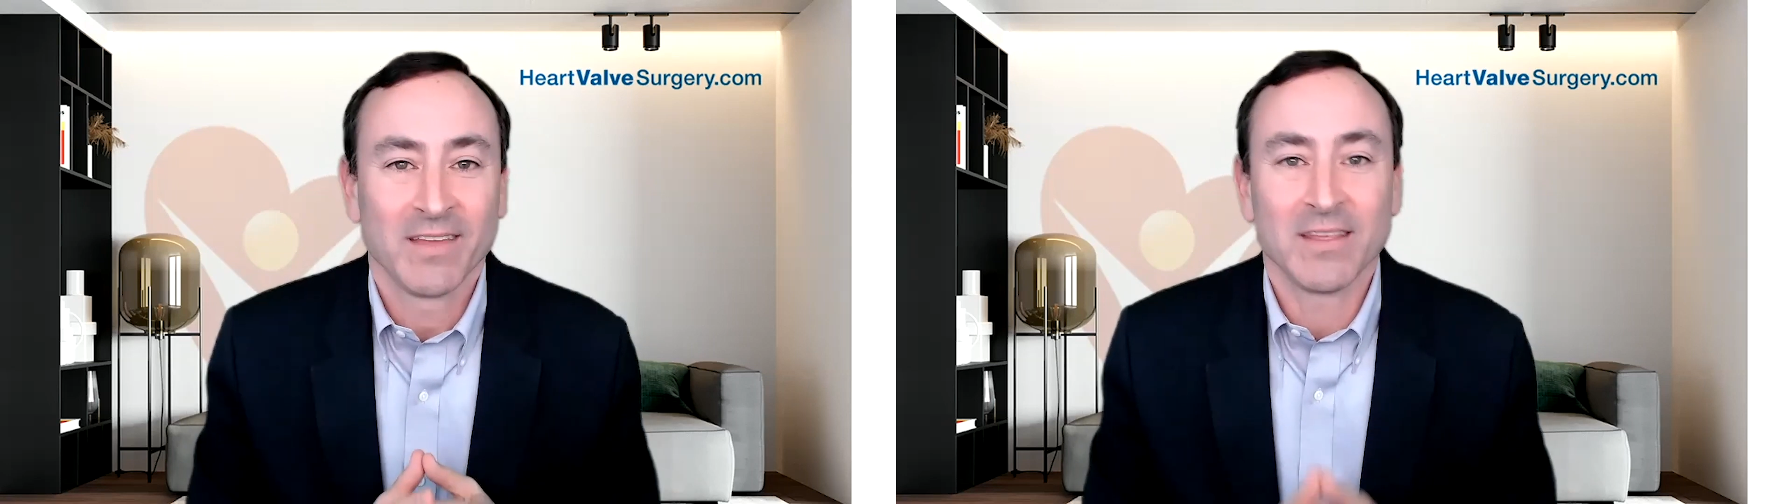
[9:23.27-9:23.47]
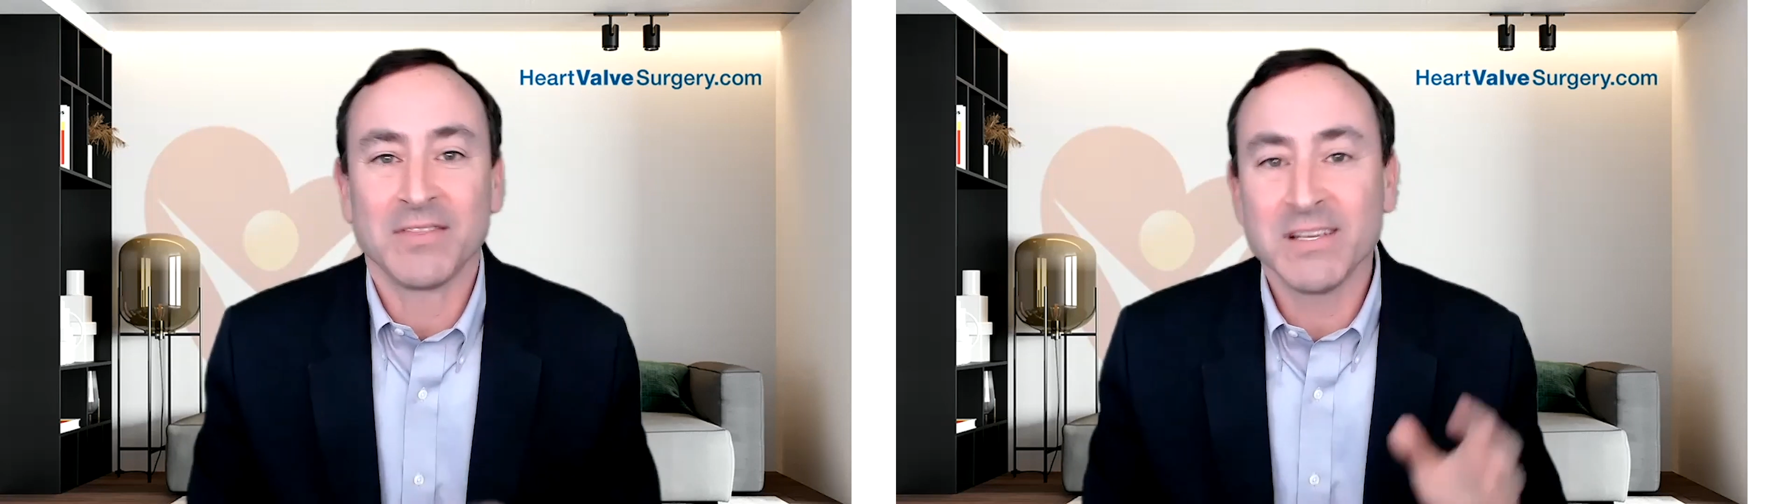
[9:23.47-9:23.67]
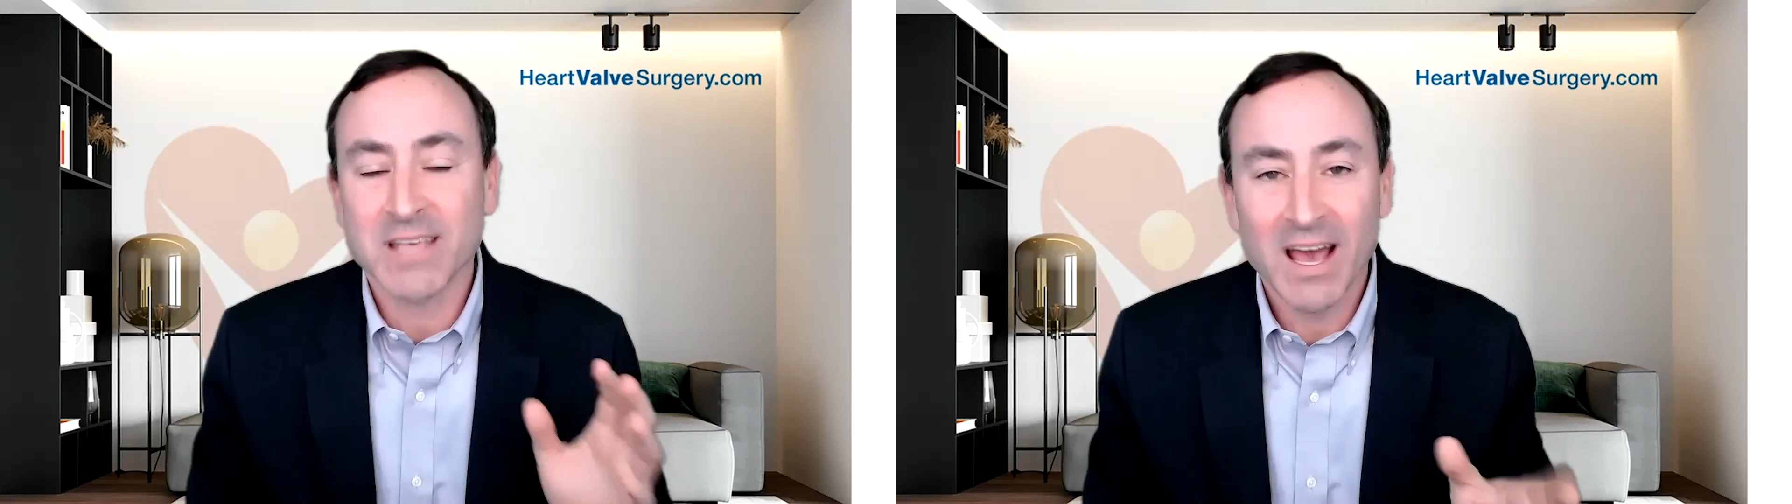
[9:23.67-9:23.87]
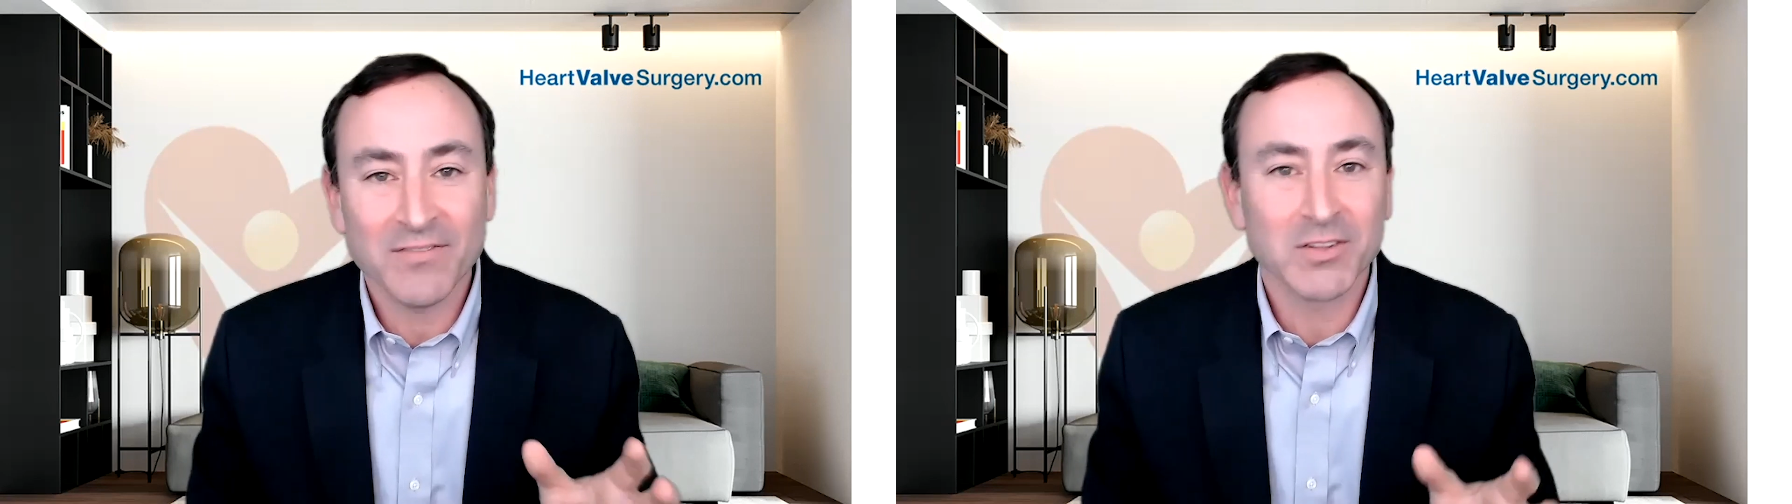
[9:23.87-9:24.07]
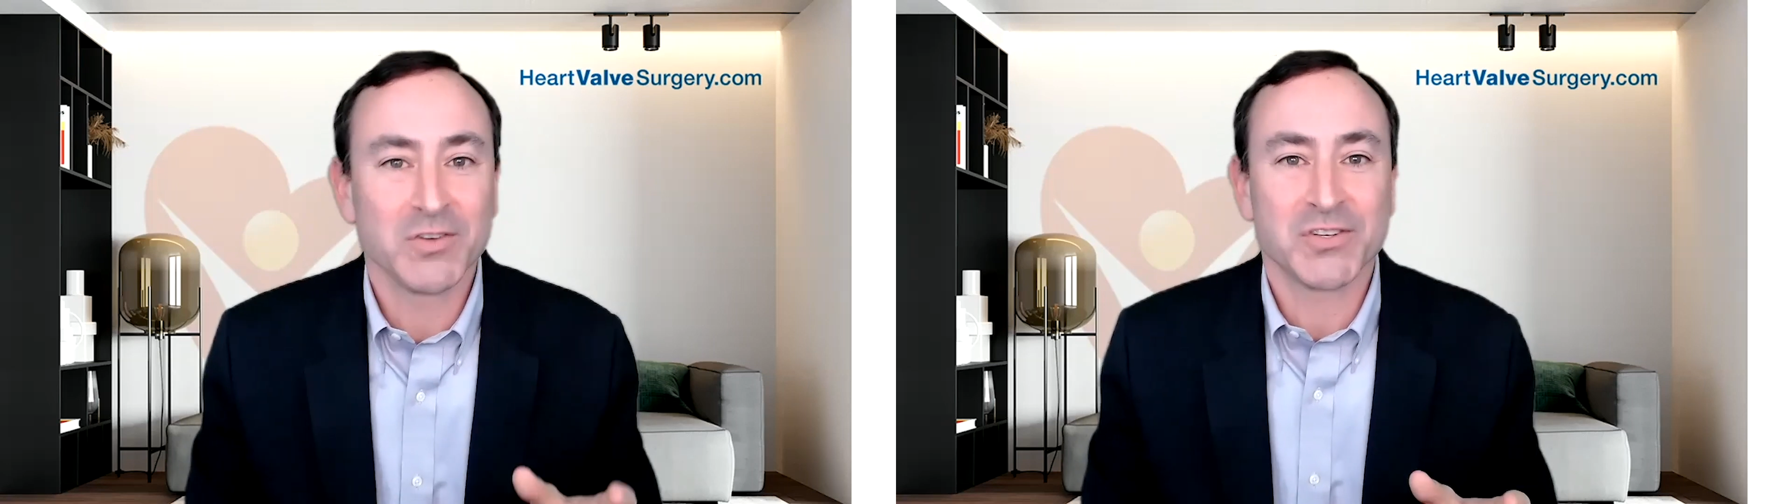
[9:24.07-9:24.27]
that these
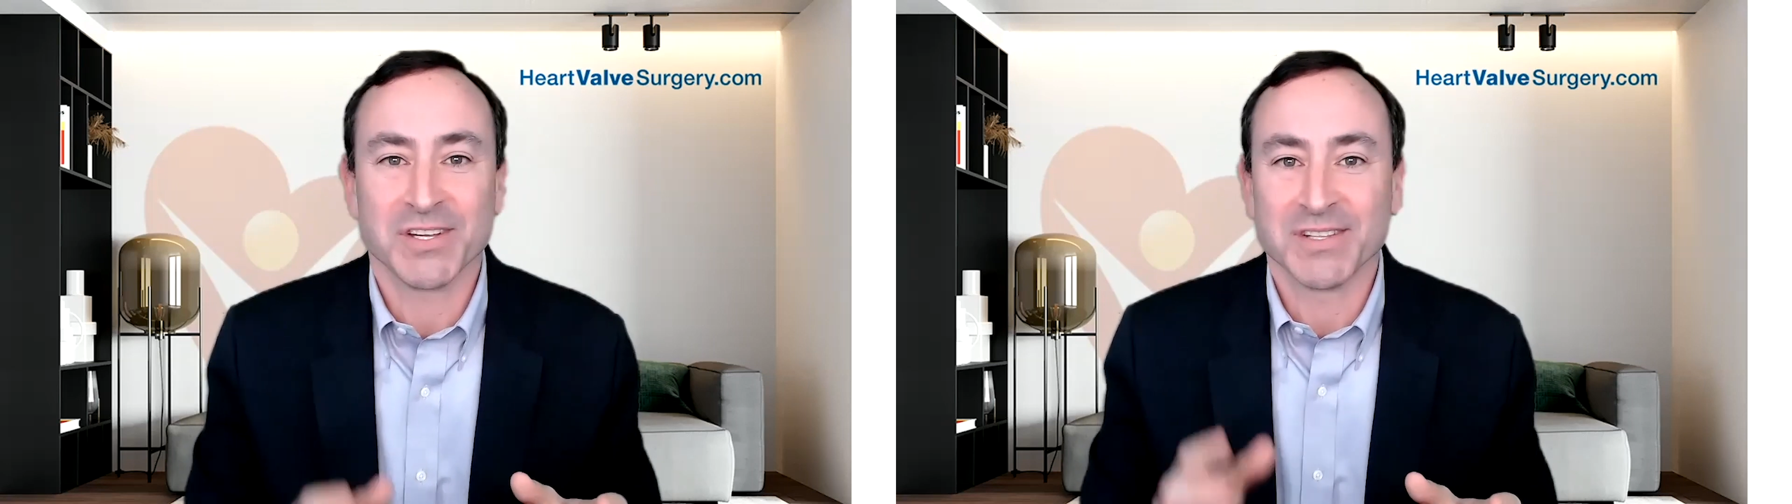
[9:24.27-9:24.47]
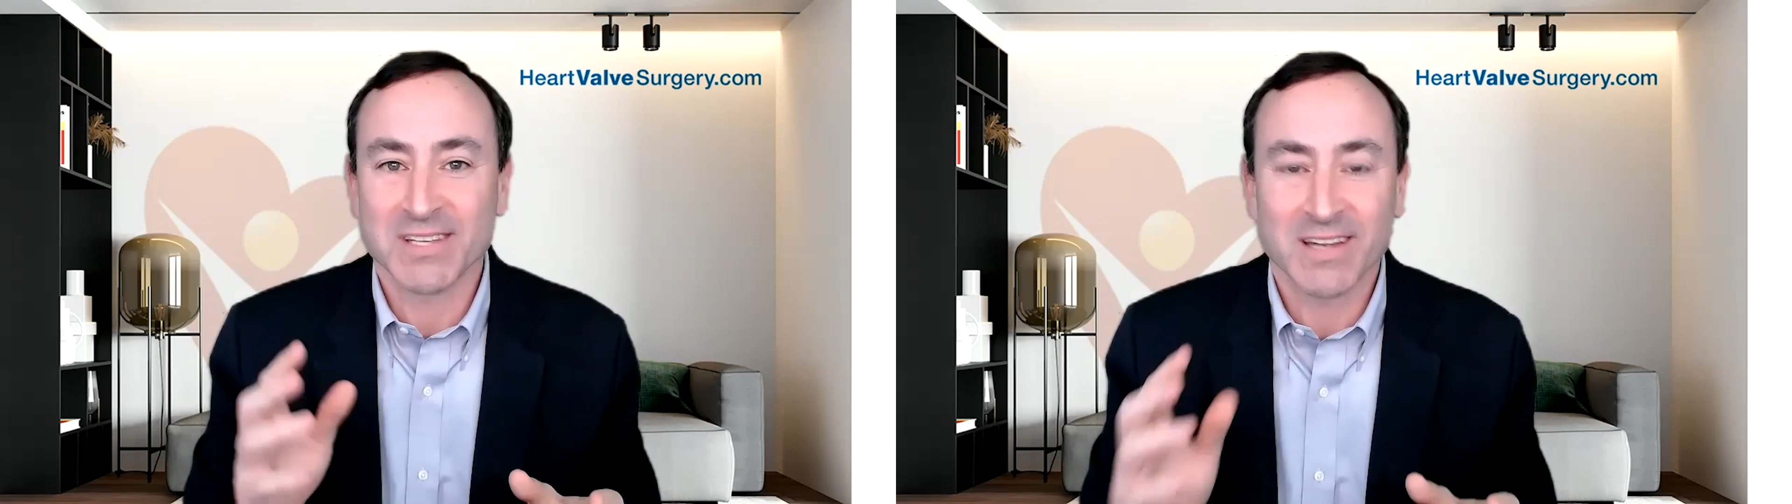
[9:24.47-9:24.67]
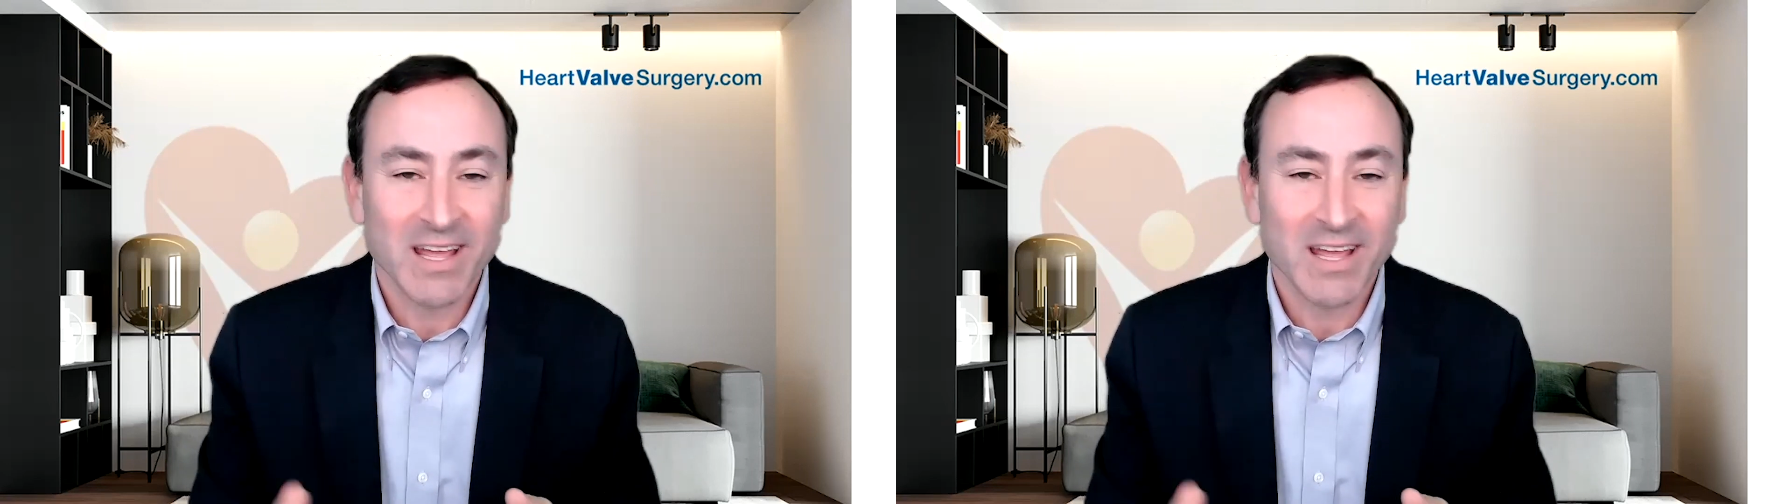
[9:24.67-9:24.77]
evolutions and